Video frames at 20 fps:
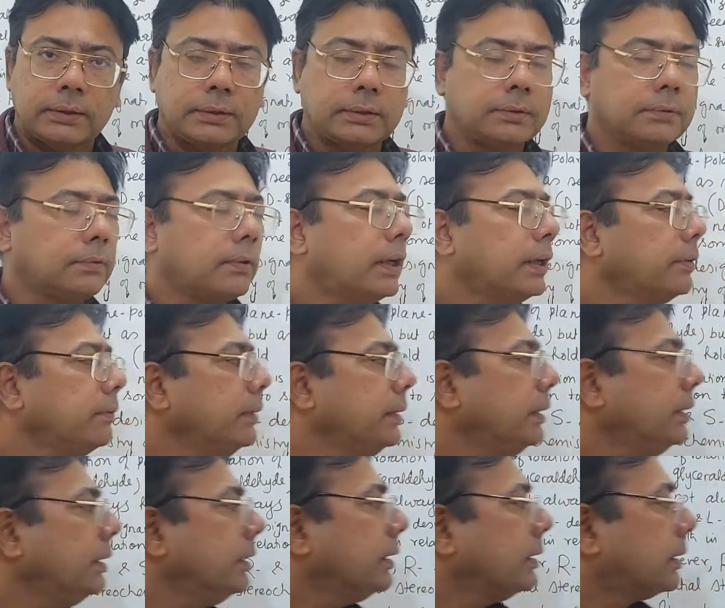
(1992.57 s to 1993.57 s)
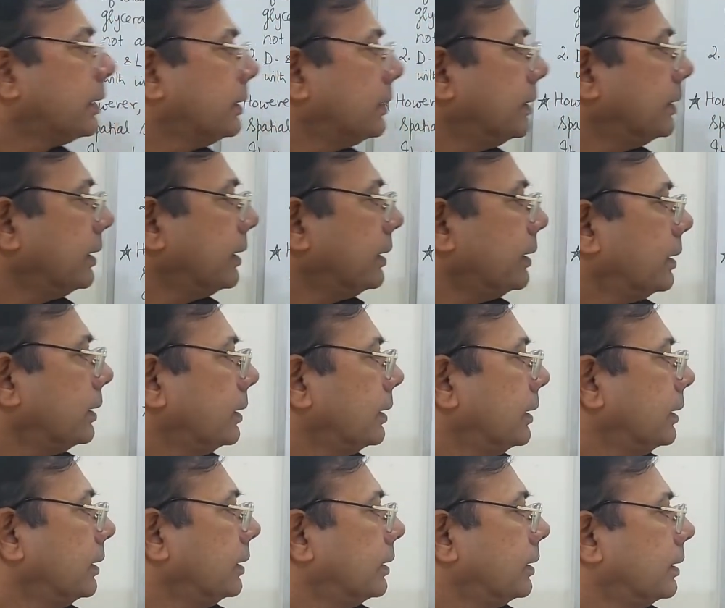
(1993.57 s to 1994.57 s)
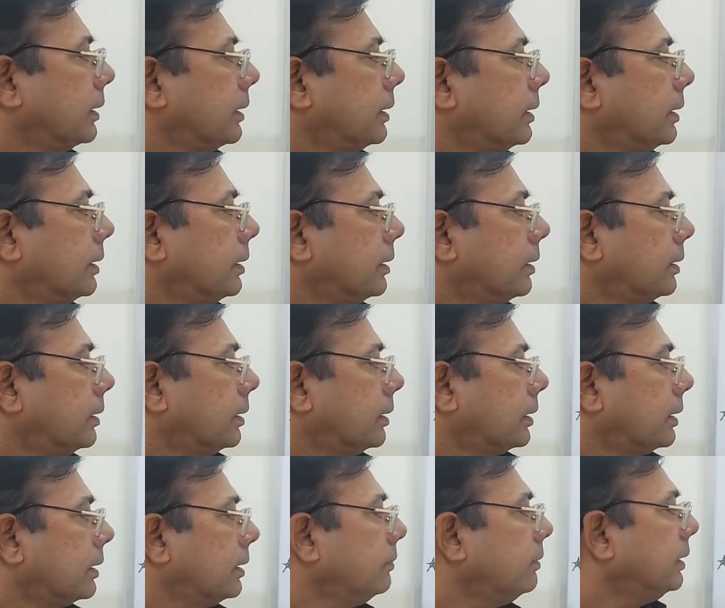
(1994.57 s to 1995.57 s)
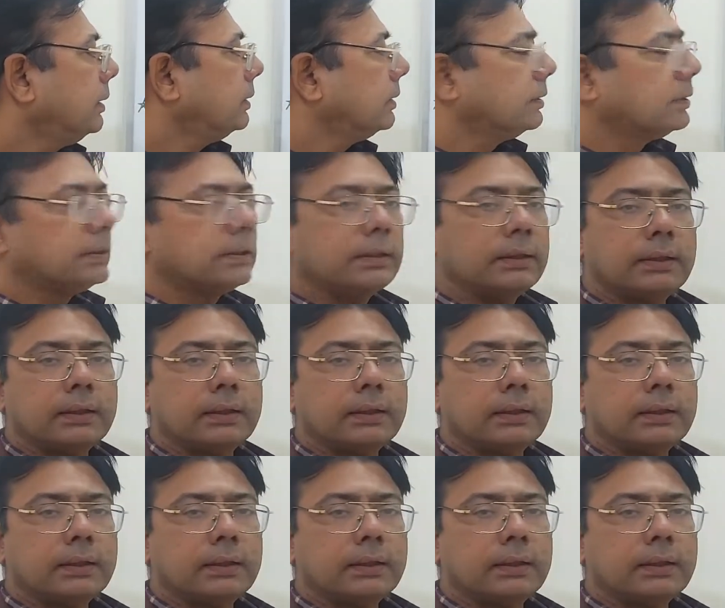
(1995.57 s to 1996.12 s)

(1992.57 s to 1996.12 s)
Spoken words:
So what we consider in giving this